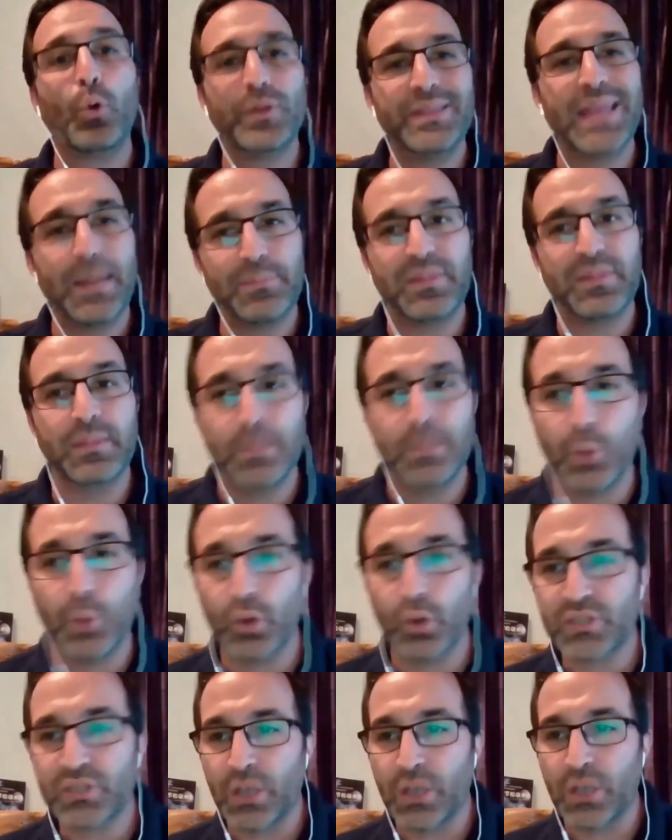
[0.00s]
in depth in the
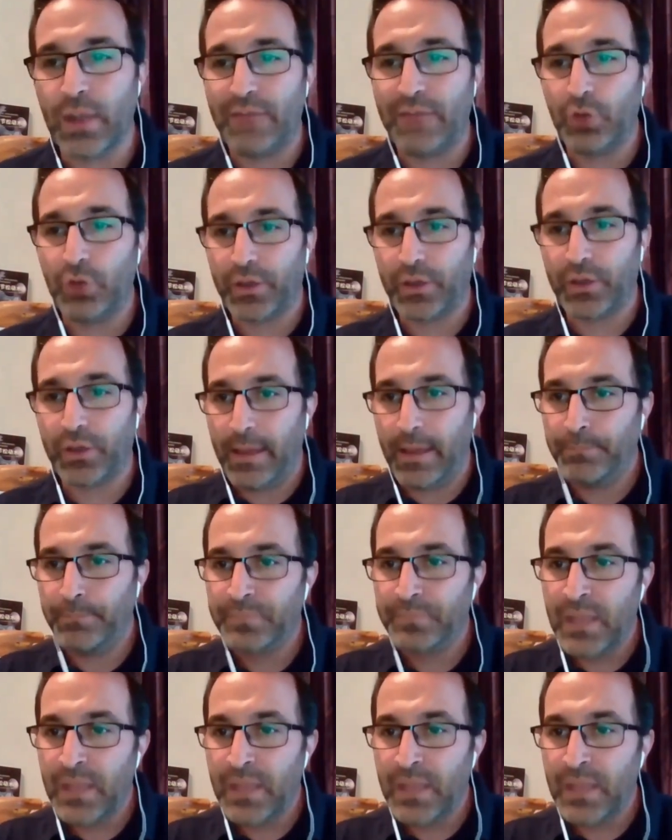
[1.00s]
book. So have a look at that.